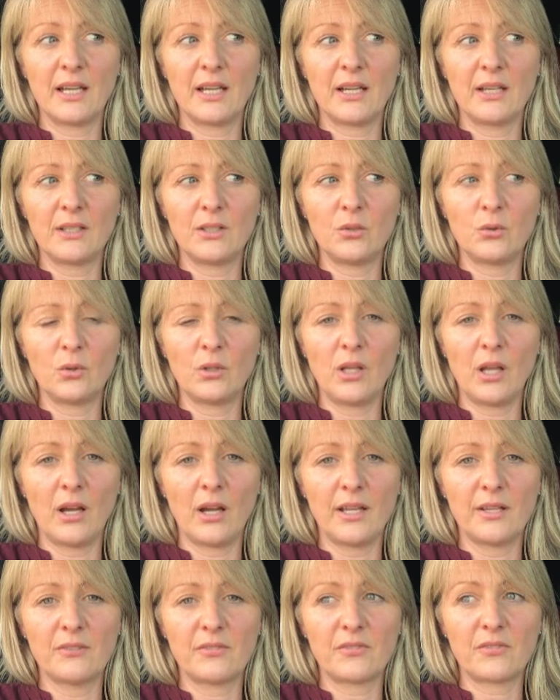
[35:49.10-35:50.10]
your
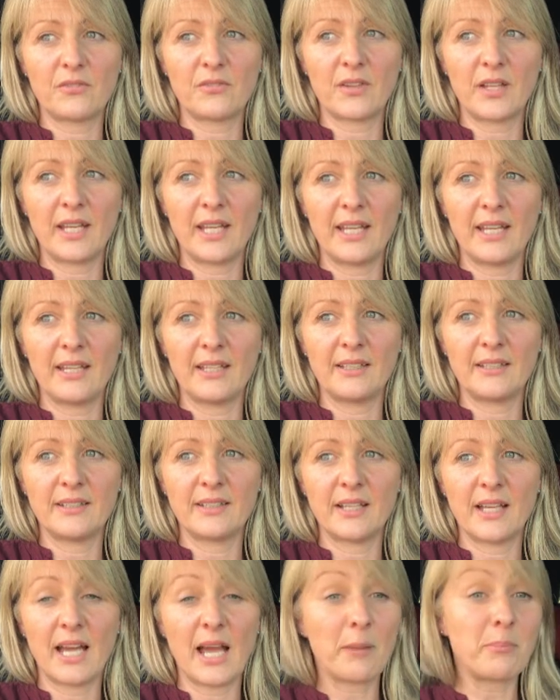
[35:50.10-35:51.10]
life
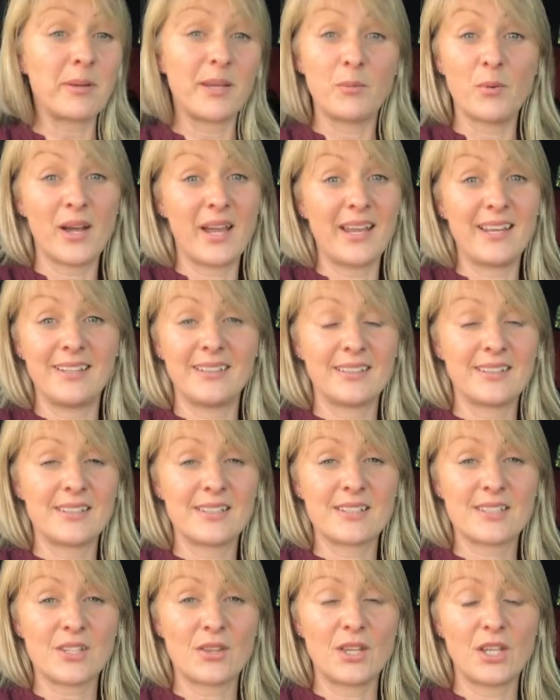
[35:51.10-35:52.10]
in a happy way,
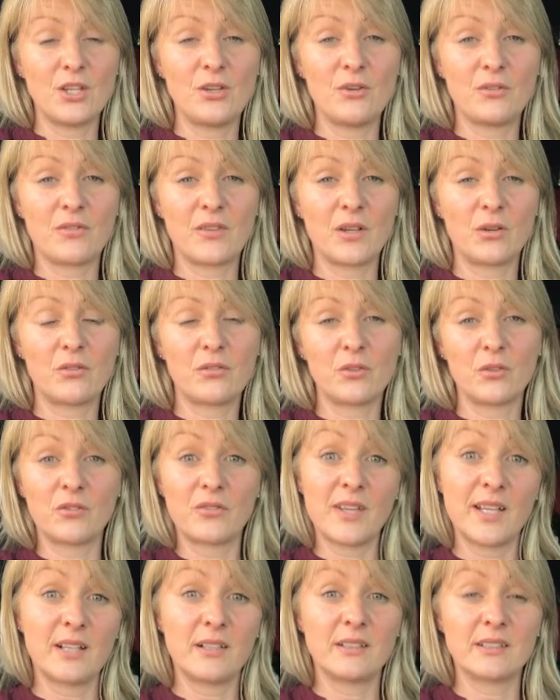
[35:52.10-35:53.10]
so that you feel
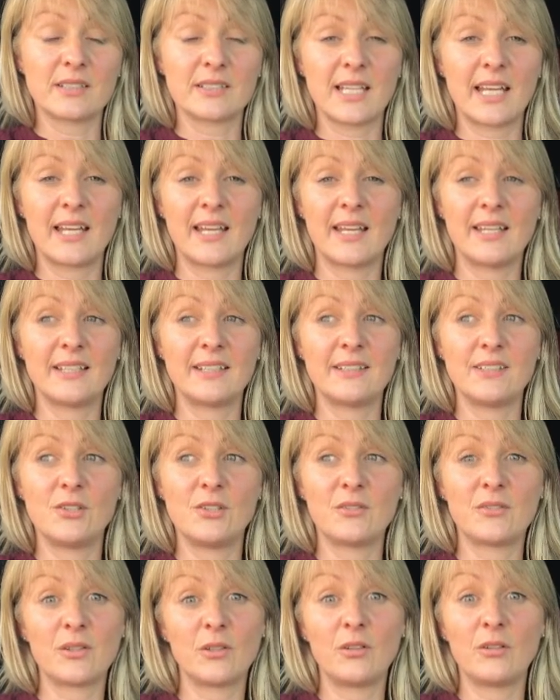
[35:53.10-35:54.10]
fulfilled and
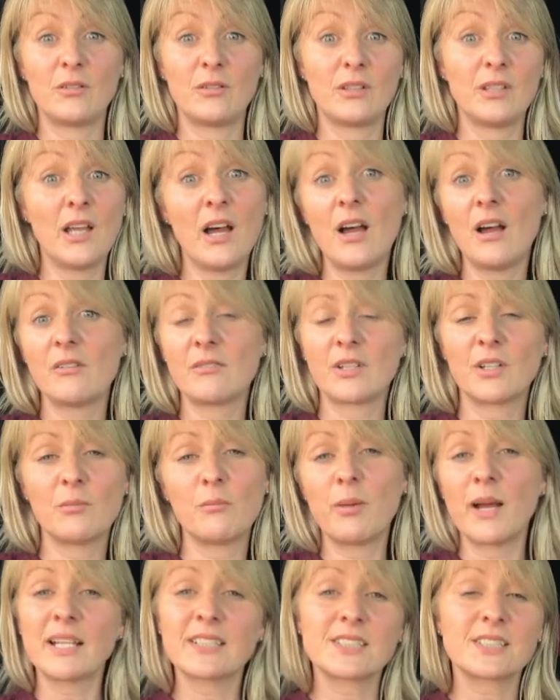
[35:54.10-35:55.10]
you feel love and
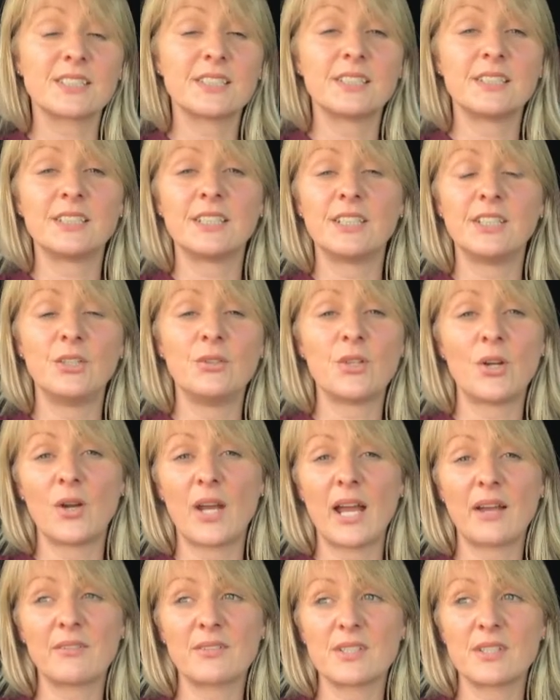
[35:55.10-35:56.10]
compassion, and you don't
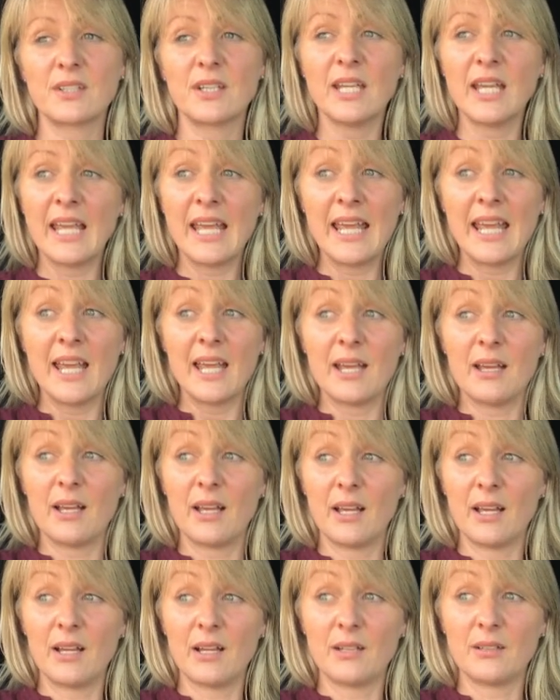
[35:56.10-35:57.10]
have to
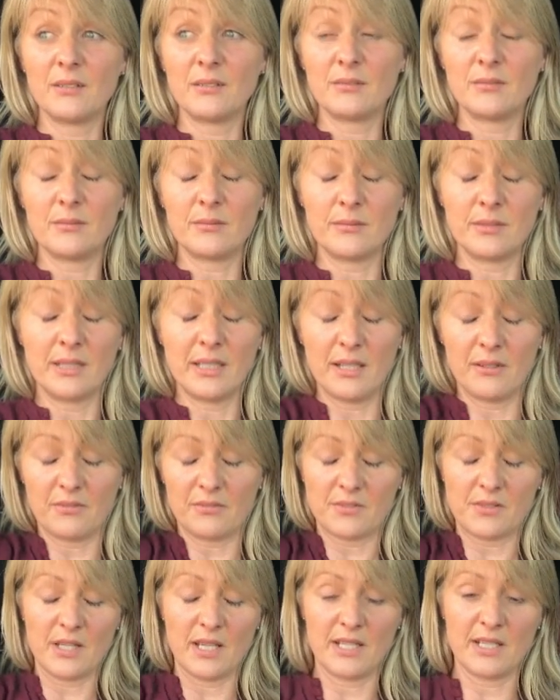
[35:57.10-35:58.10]

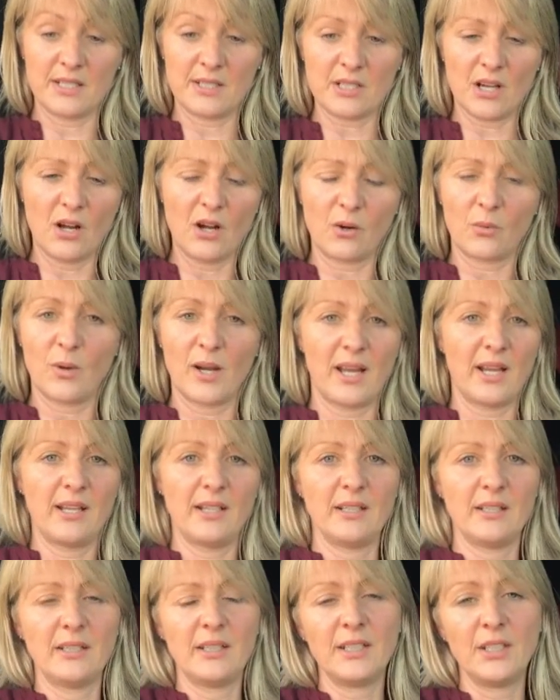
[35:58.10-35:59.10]
live in a dark way,
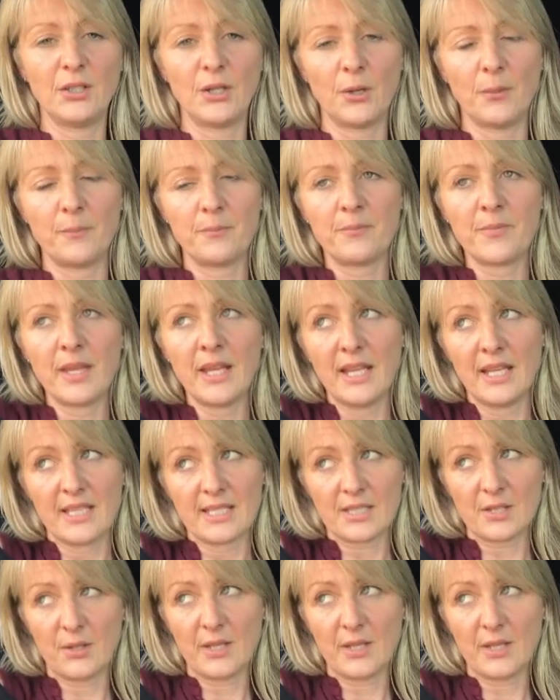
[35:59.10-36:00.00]
you know. So he